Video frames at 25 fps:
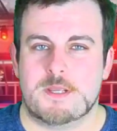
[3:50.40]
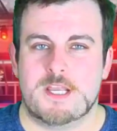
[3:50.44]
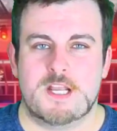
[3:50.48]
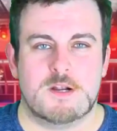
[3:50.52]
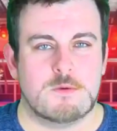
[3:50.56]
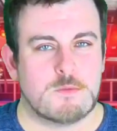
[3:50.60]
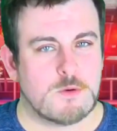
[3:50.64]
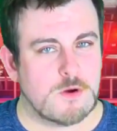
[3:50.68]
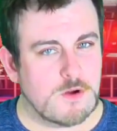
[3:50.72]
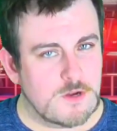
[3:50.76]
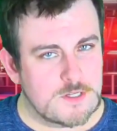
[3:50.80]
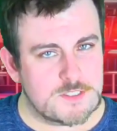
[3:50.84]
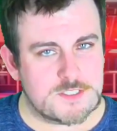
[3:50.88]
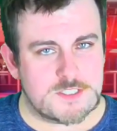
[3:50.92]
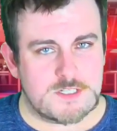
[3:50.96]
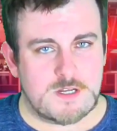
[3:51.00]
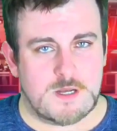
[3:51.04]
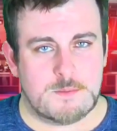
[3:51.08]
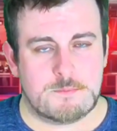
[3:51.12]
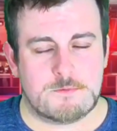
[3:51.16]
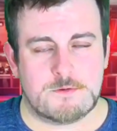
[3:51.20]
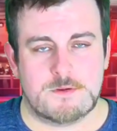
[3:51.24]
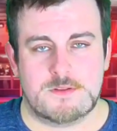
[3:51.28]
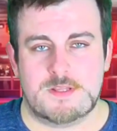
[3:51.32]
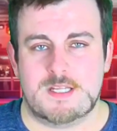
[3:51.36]
Kia were on
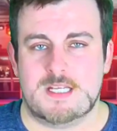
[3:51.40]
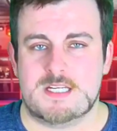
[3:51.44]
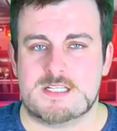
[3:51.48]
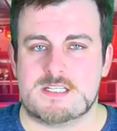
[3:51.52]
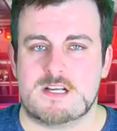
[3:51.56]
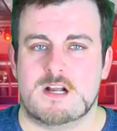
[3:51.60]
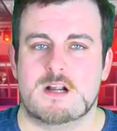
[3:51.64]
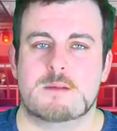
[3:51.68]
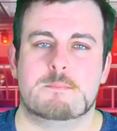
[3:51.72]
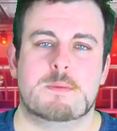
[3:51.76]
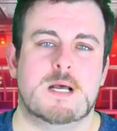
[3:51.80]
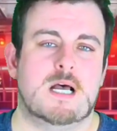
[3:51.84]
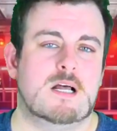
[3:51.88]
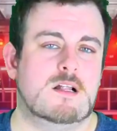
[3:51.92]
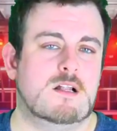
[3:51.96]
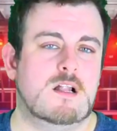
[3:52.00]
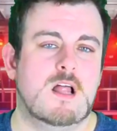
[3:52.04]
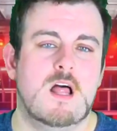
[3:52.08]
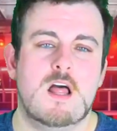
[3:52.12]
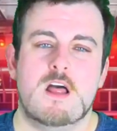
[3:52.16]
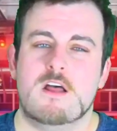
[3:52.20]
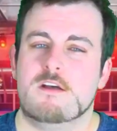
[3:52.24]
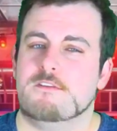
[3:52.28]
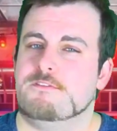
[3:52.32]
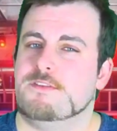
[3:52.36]
top throughout the entire
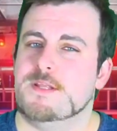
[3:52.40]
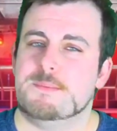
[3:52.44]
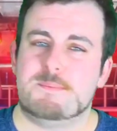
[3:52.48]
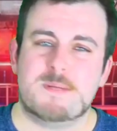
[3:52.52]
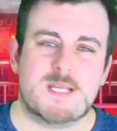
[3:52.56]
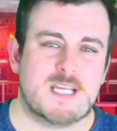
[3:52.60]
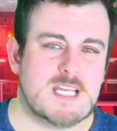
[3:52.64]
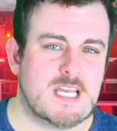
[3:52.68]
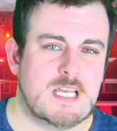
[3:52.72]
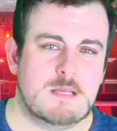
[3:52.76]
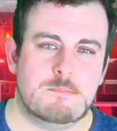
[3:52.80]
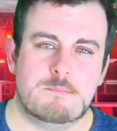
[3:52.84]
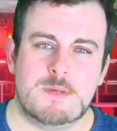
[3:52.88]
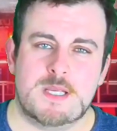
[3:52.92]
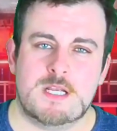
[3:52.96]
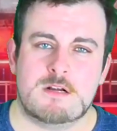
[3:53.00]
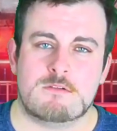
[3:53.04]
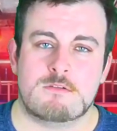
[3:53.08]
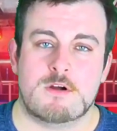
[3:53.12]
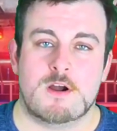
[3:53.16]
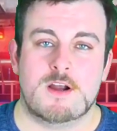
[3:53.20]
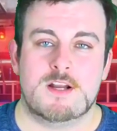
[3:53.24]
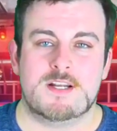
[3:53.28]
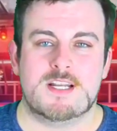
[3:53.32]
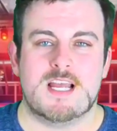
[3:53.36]
battle, flipping King Bee
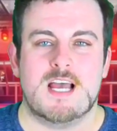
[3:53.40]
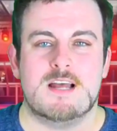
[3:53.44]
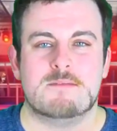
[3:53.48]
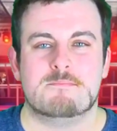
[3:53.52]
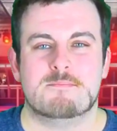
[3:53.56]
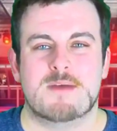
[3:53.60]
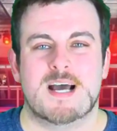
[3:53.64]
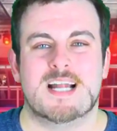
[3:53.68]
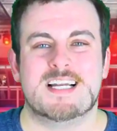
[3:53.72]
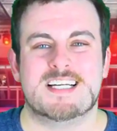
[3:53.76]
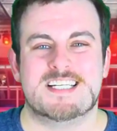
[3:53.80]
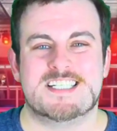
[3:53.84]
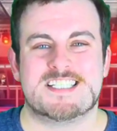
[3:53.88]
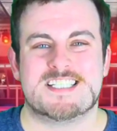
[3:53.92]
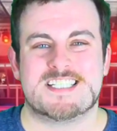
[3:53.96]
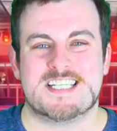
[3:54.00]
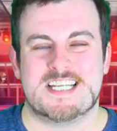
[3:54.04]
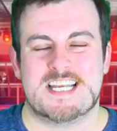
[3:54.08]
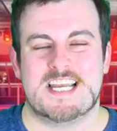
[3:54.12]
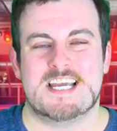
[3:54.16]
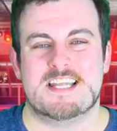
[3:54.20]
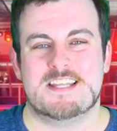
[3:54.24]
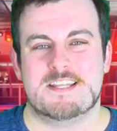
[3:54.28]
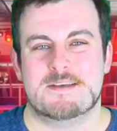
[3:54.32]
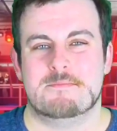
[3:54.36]
around and managed to
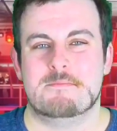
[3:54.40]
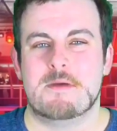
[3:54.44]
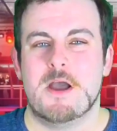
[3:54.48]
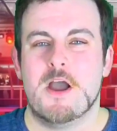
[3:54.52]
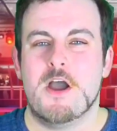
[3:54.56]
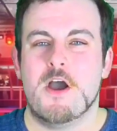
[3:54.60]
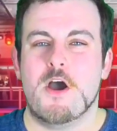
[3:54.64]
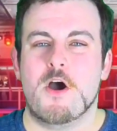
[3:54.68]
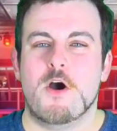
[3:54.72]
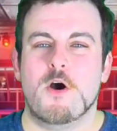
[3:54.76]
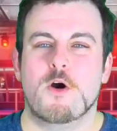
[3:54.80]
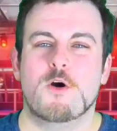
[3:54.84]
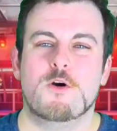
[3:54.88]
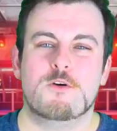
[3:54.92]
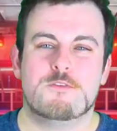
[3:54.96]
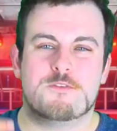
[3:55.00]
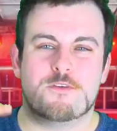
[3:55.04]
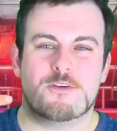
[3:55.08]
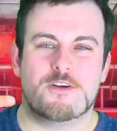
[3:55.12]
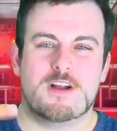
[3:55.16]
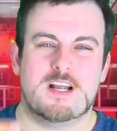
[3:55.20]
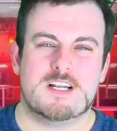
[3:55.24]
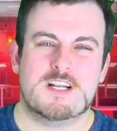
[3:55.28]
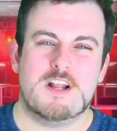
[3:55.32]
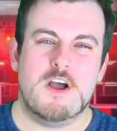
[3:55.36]
get them
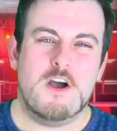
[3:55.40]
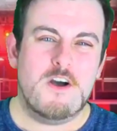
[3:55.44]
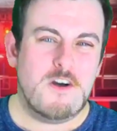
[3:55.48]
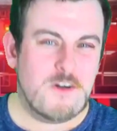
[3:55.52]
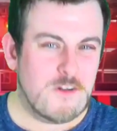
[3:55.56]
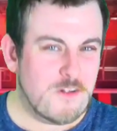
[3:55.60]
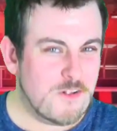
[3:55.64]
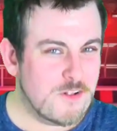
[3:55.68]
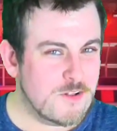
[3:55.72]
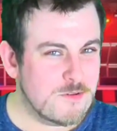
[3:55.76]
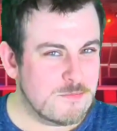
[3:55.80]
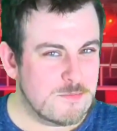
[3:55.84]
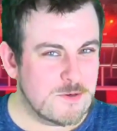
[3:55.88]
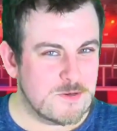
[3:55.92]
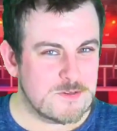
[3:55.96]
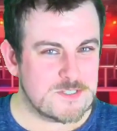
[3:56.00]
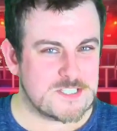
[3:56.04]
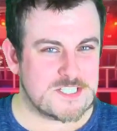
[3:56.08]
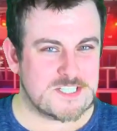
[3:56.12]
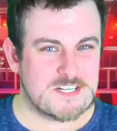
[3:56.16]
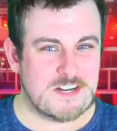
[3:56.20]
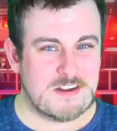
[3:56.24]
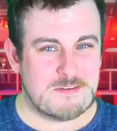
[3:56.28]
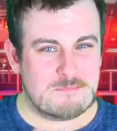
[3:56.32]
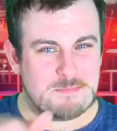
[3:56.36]
over and
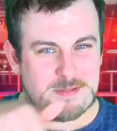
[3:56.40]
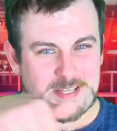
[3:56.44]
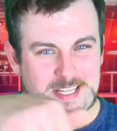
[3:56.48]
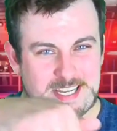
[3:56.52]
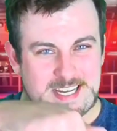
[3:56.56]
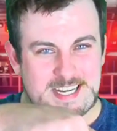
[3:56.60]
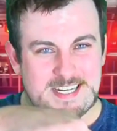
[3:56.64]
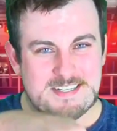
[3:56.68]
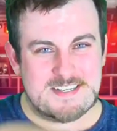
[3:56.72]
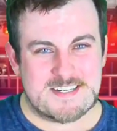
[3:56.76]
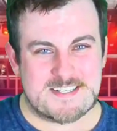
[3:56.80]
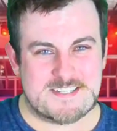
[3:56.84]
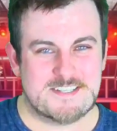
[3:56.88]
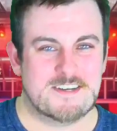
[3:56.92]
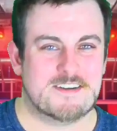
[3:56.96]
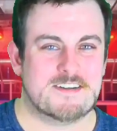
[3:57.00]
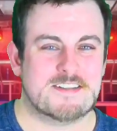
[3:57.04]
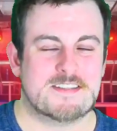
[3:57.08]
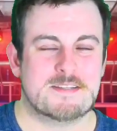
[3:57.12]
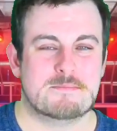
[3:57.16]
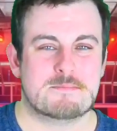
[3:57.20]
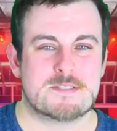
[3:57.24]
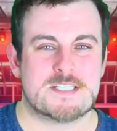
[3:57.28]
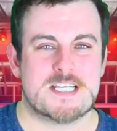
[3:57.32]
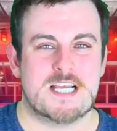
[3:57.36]
almost out, but they kind of
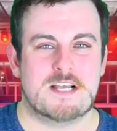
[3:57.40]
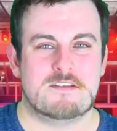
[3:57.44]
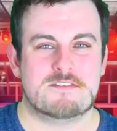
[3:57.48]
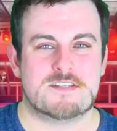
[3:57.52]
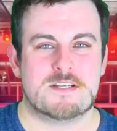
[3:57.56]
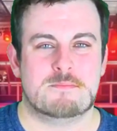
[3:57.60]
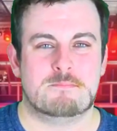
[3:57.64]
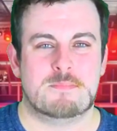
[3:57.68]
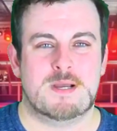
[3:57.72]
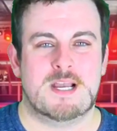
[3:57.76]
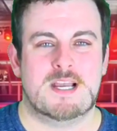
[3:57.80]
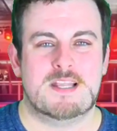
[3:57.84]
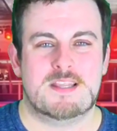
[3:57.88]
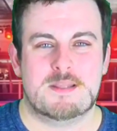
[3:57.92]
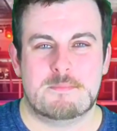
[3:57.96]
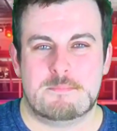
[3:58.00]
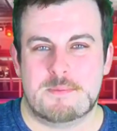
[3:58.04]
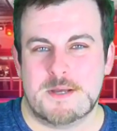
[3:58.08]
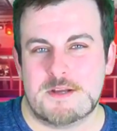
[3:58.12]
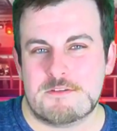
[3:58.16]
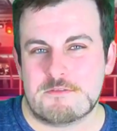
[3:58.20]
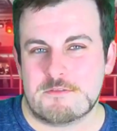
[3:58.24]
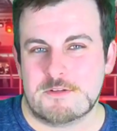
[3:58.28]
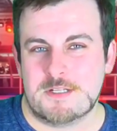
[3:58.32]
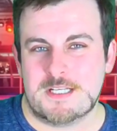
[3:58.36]
tucked themselves in behind the
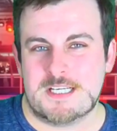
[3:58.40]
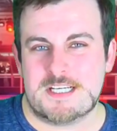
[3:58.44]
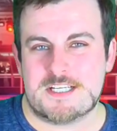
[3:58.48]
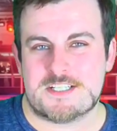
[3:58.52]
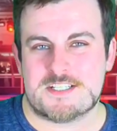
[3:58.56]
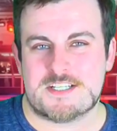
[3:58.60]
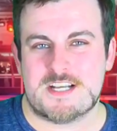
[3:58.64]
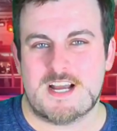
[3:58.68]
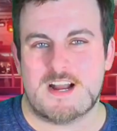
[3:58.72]
pit release